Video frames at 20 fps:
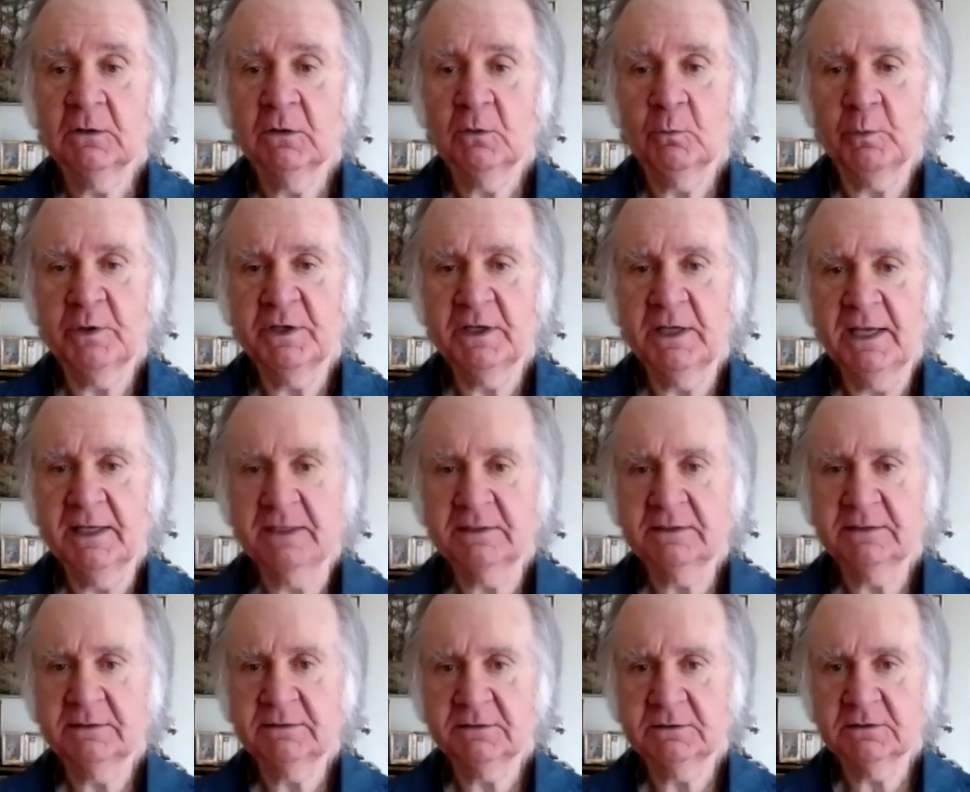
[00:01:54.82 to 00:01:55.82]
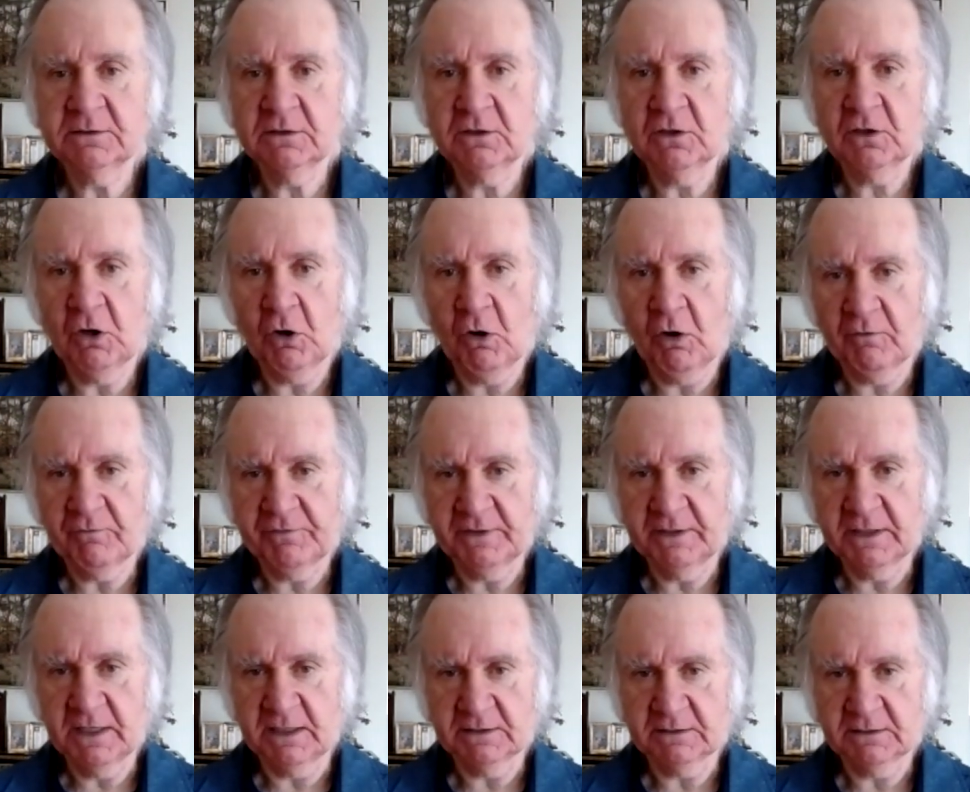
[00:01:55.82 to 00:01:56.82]
We had coffee
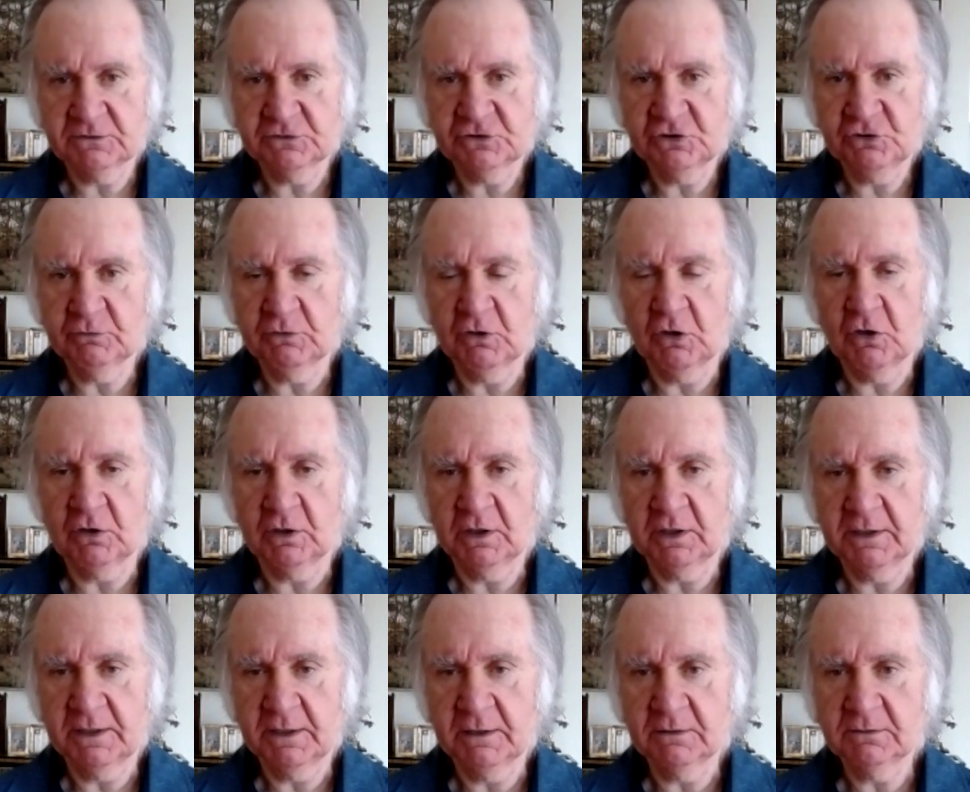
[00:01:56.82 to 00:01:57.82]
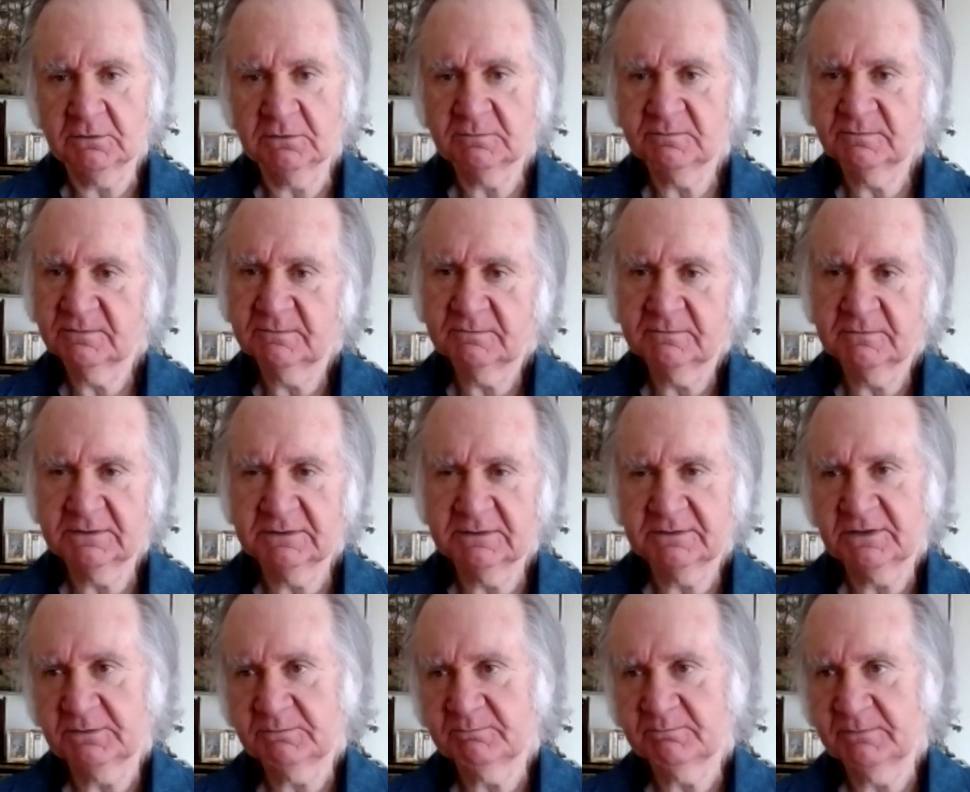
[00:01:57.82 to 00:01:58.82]
not too long ago.
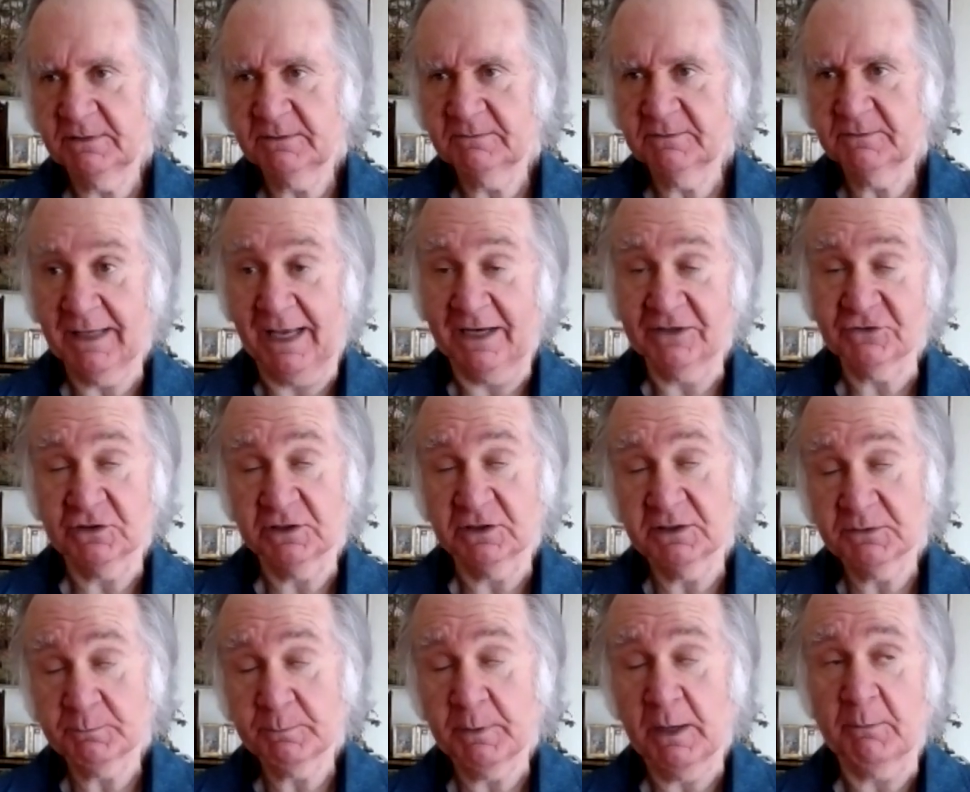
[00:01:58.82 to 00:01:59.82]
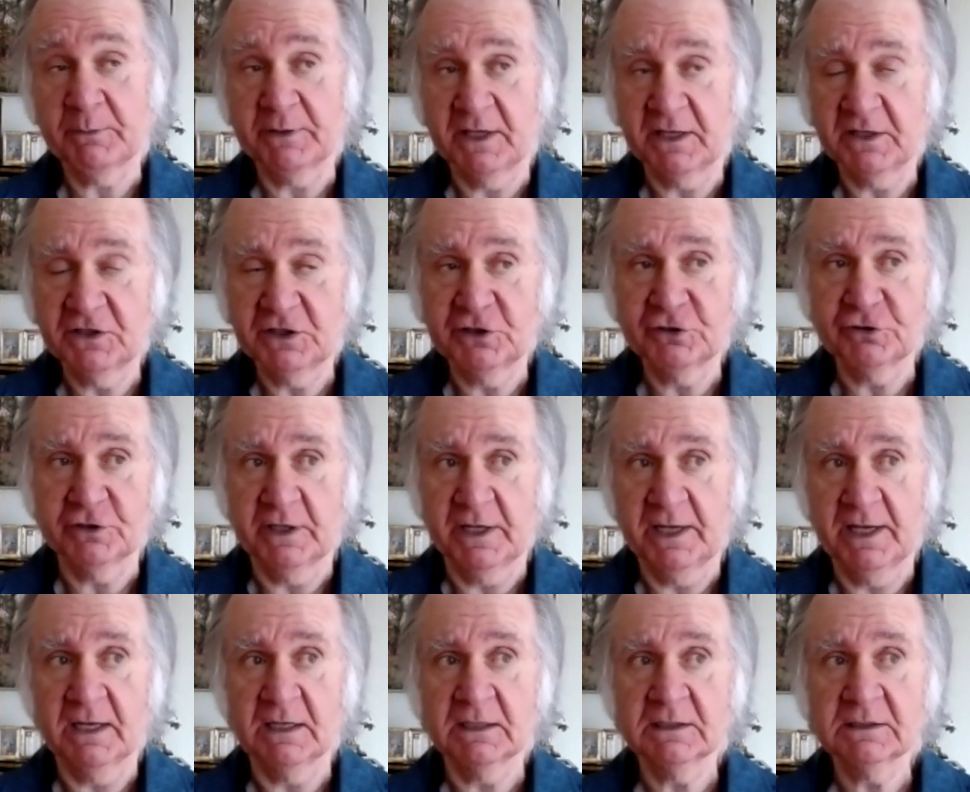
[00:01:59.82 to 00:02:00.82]
It's probably a year
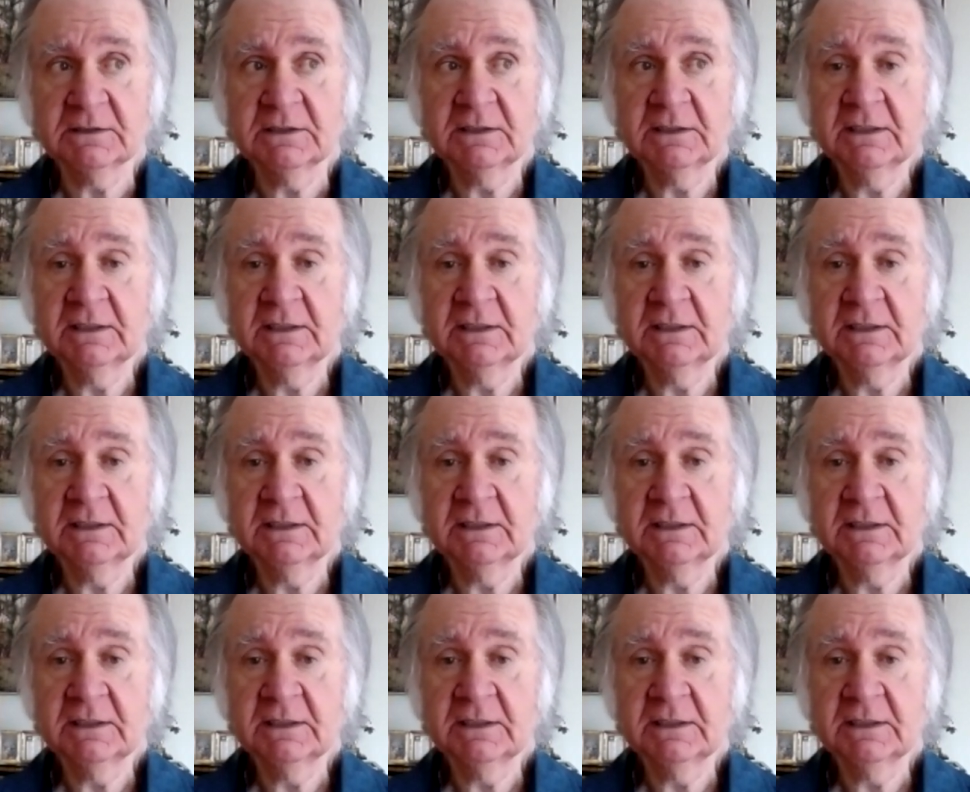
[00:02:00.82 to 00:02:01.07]
now.